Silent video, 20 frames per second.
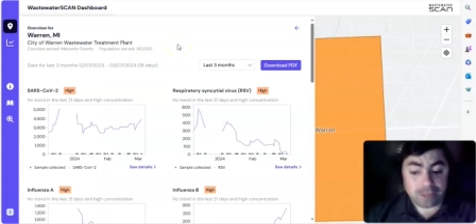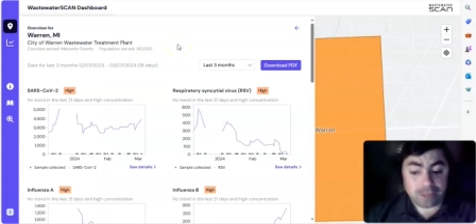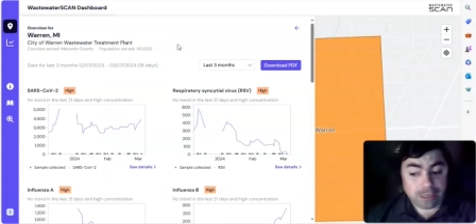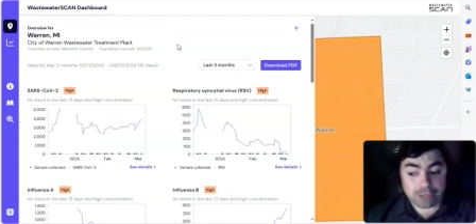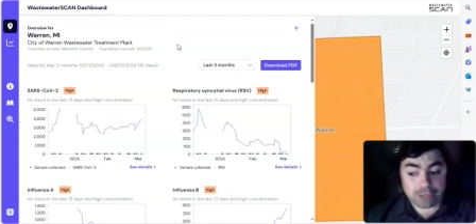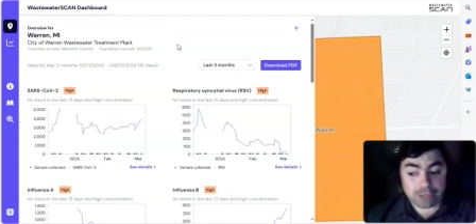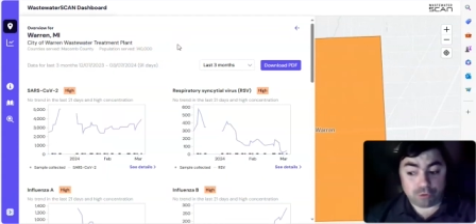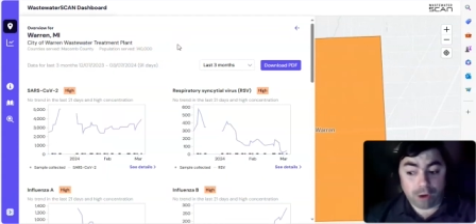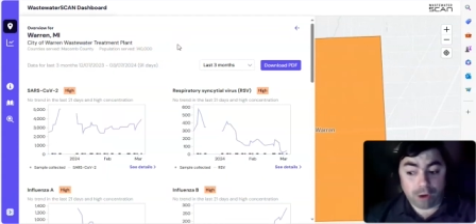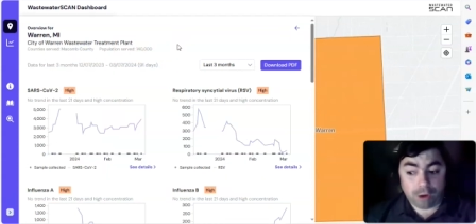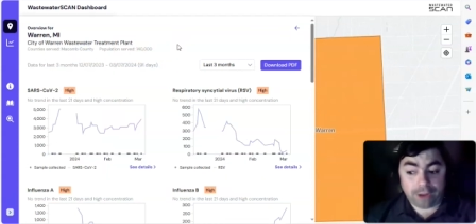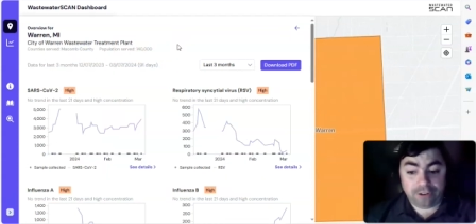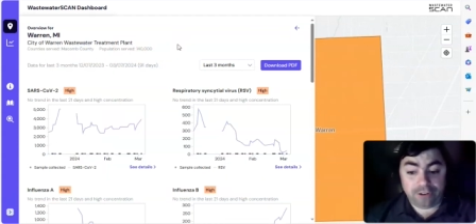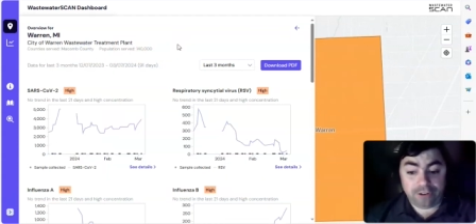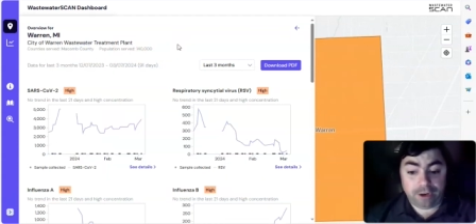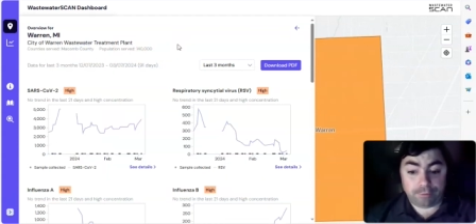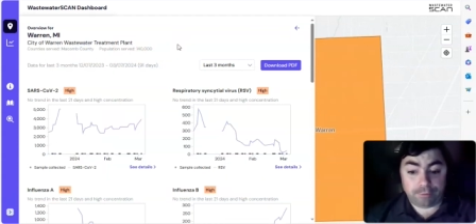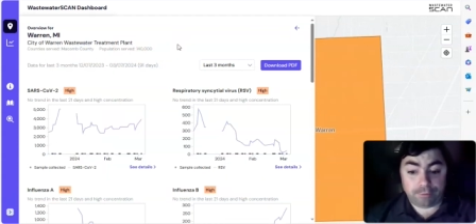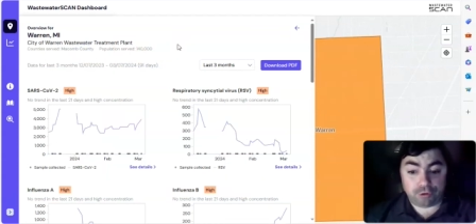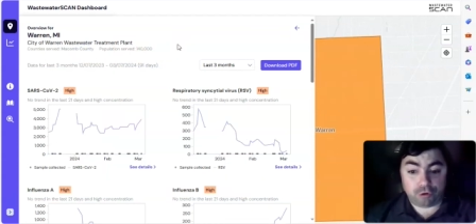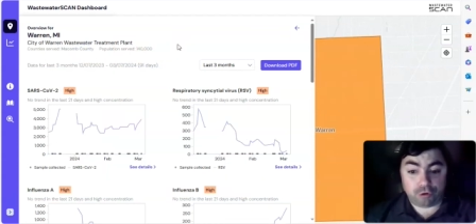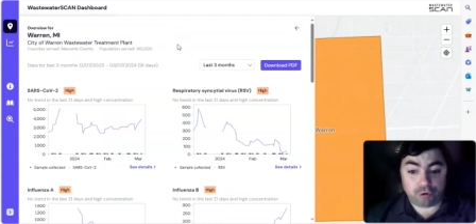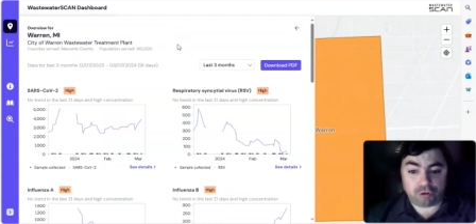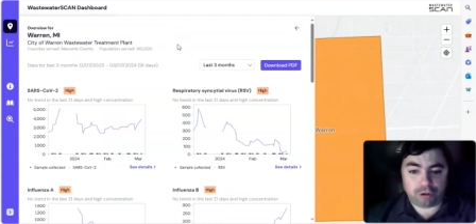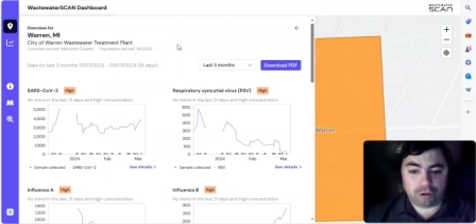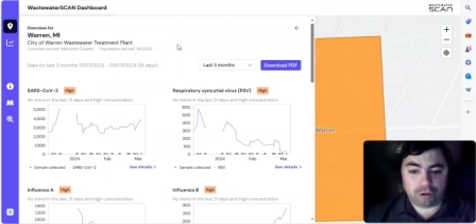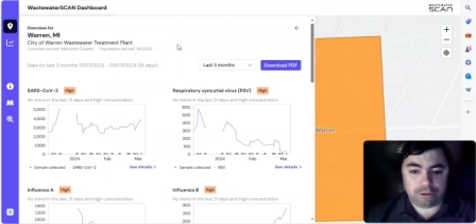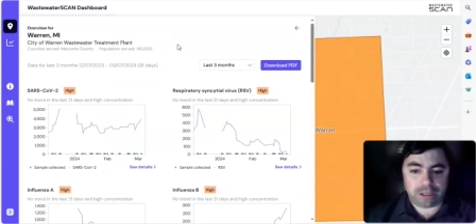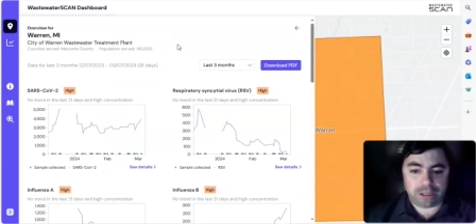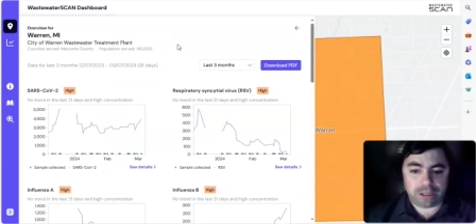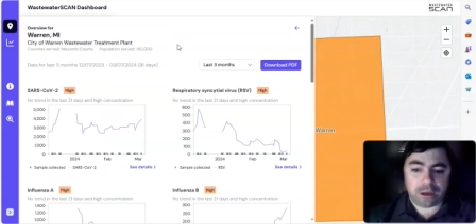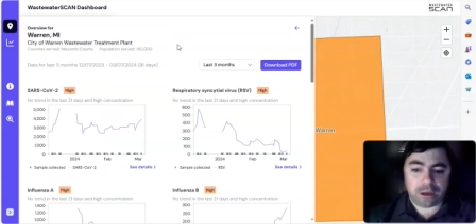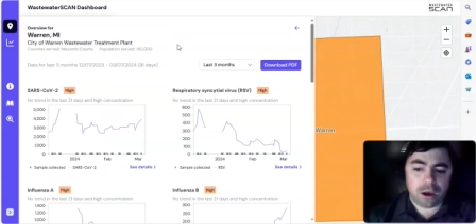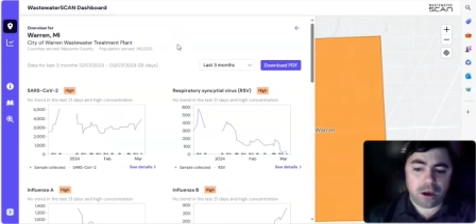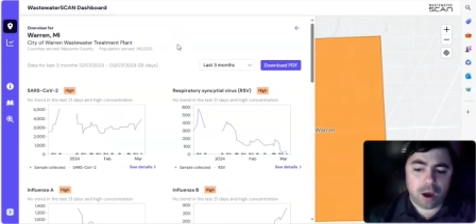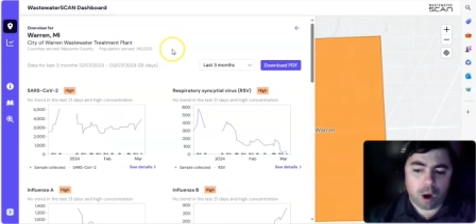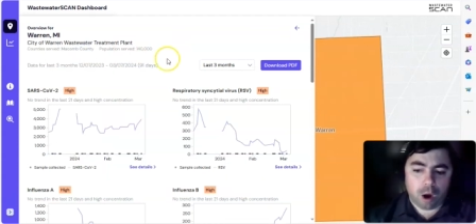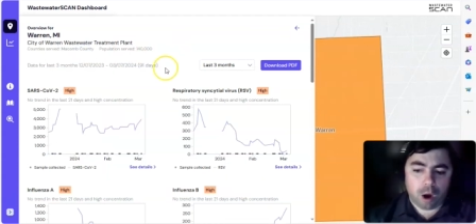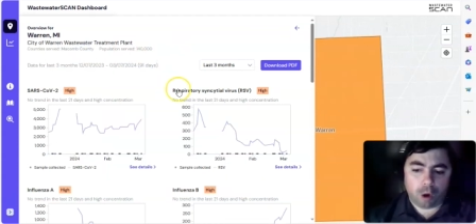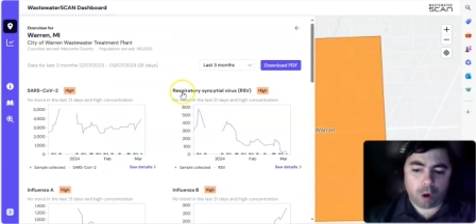it's rising ever so slightly.
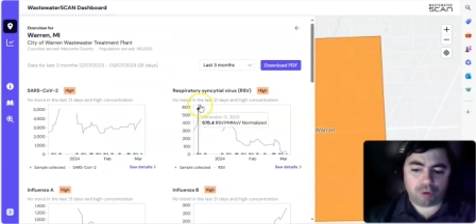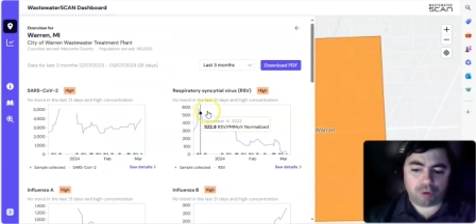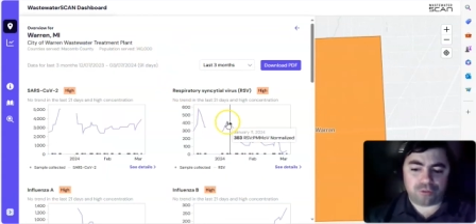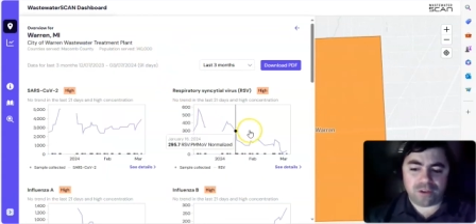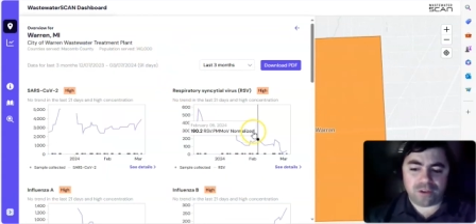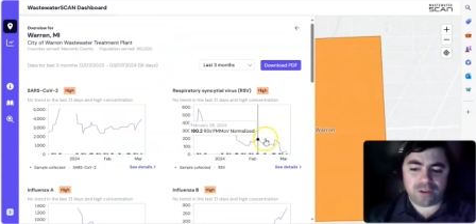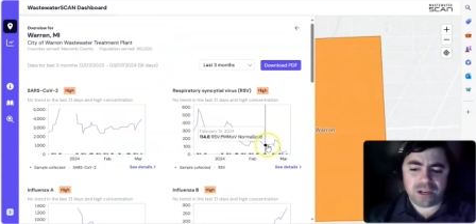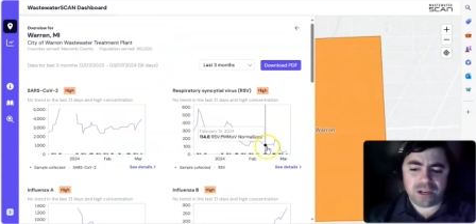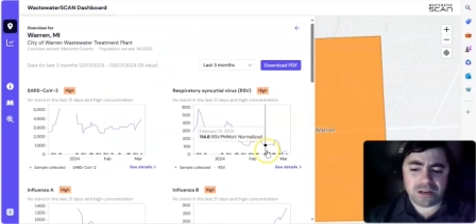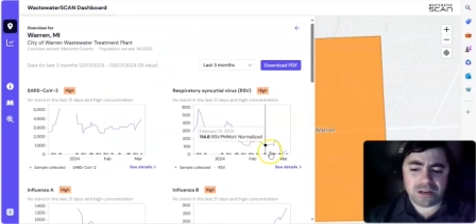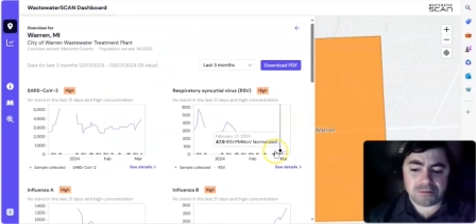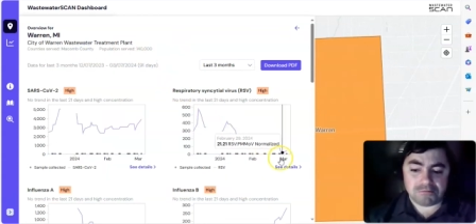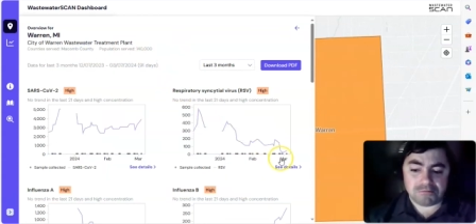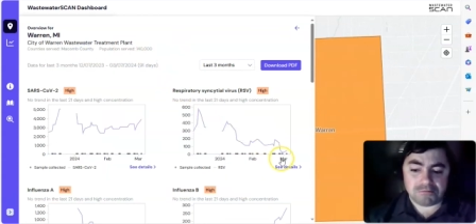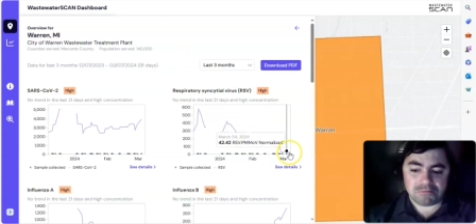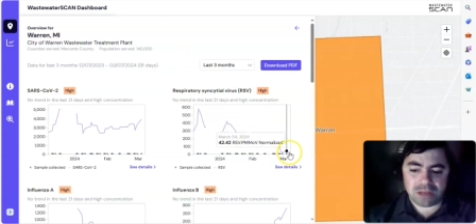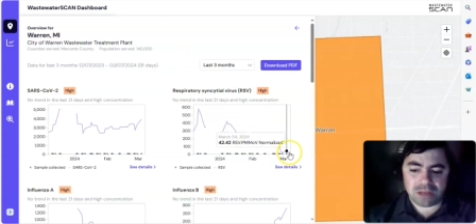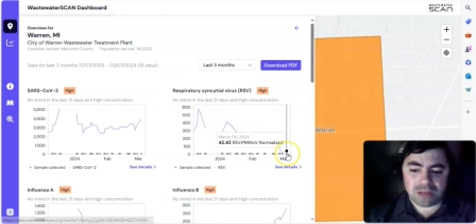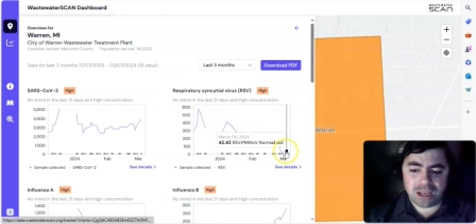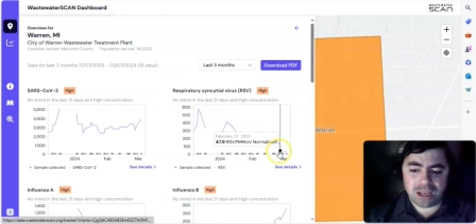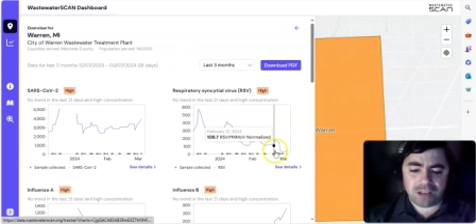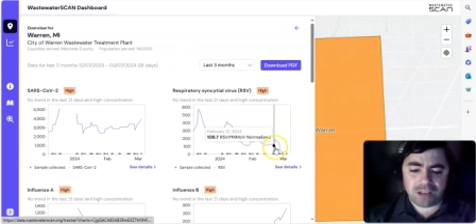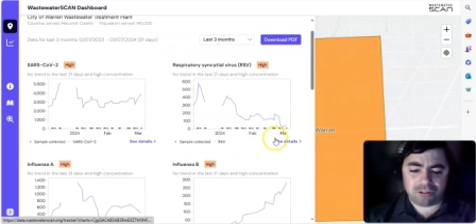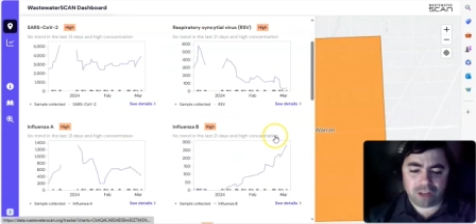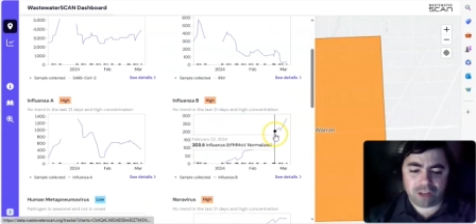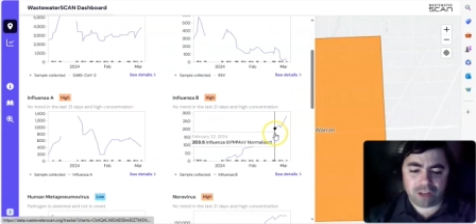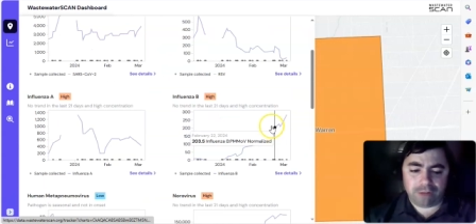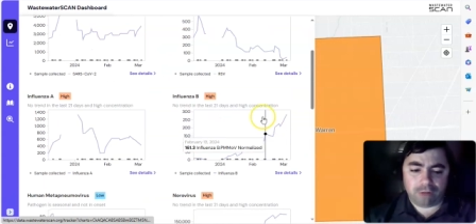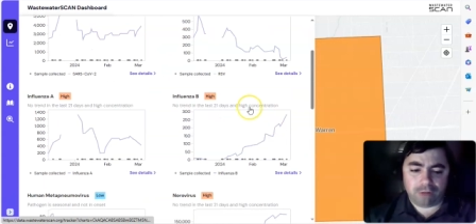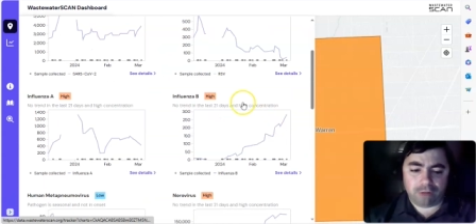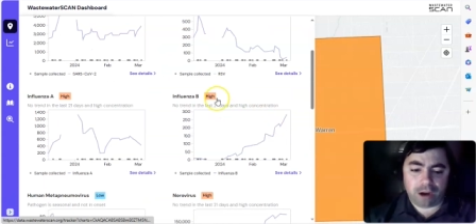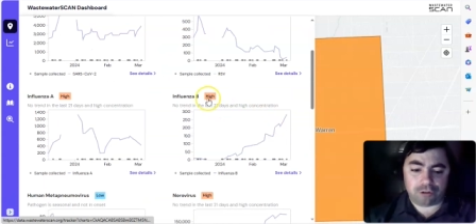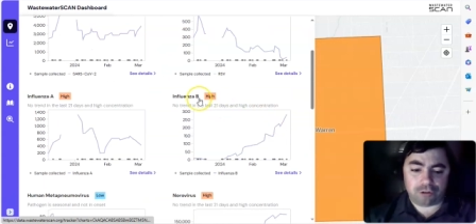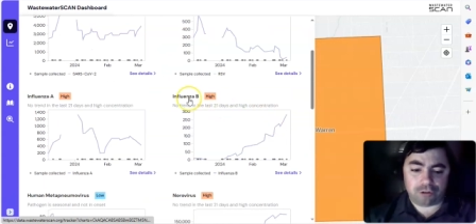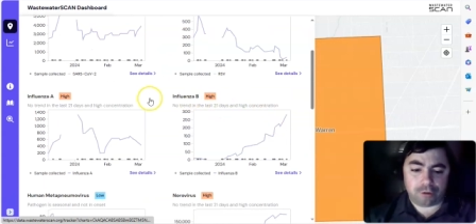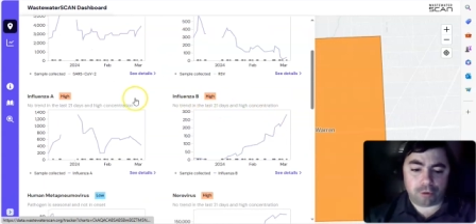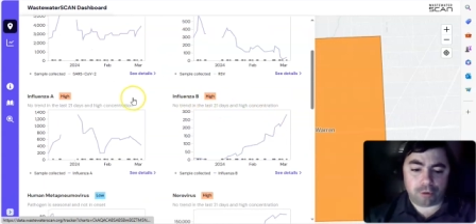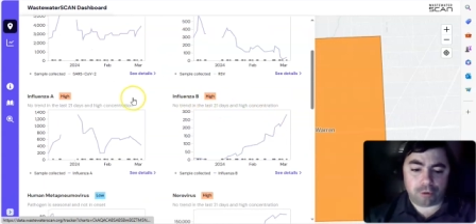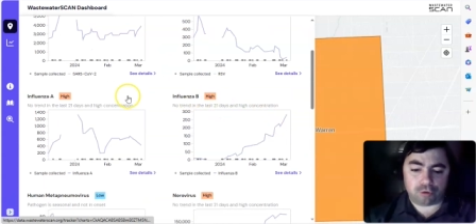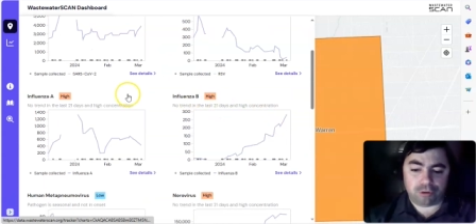RSV, eh, slight rise
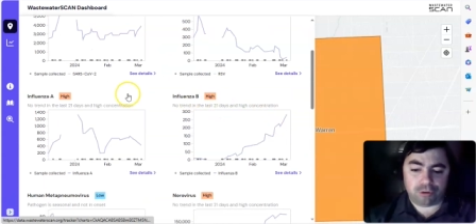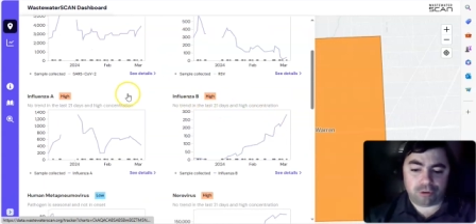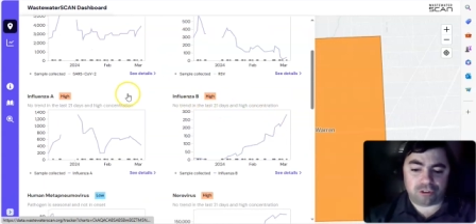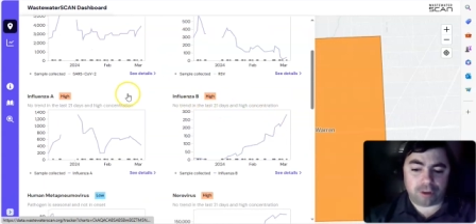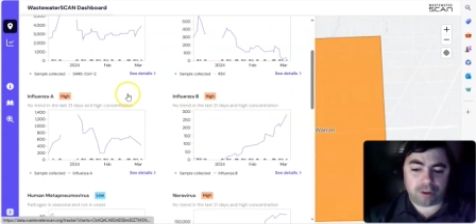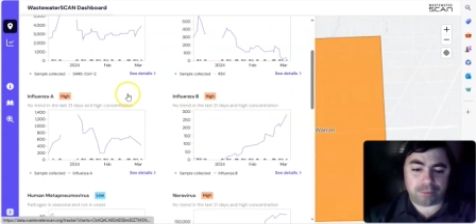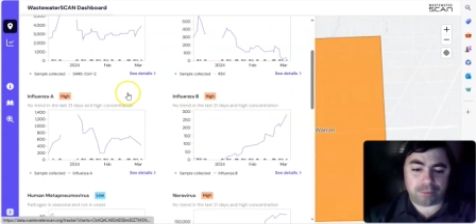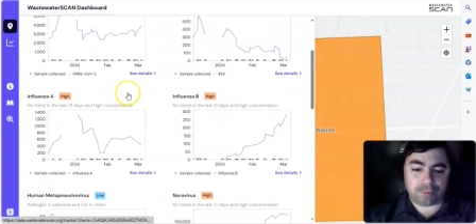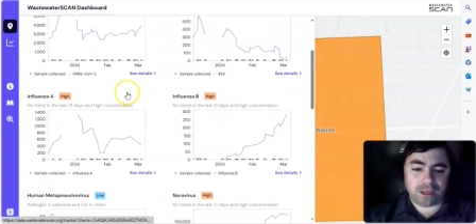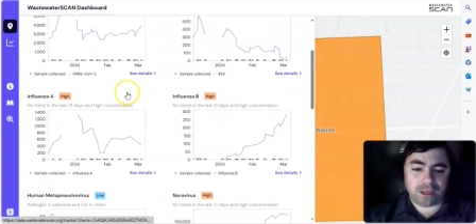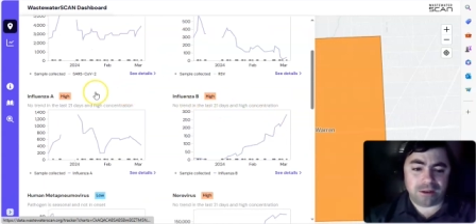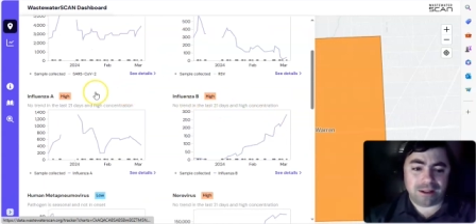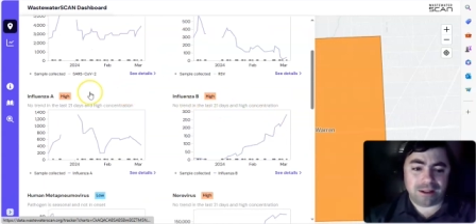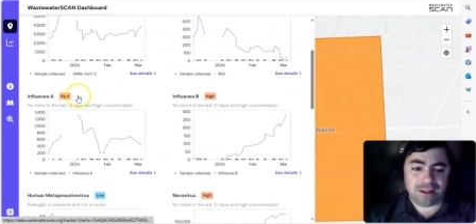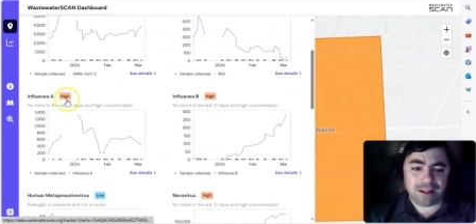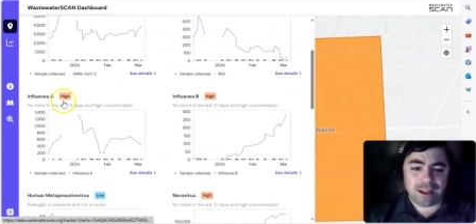on the most recent update.